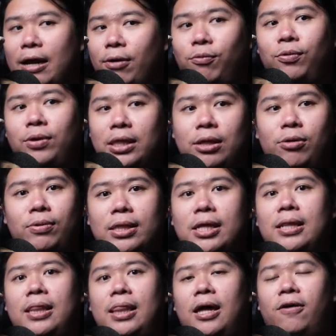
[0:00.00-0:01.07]
I
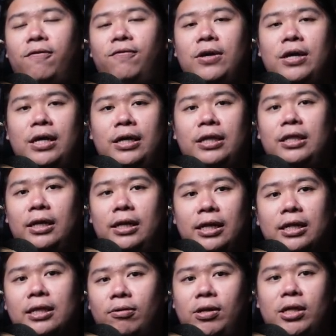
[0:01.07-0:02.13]
really love the
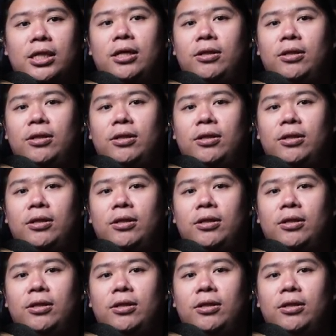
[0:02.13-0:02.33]
little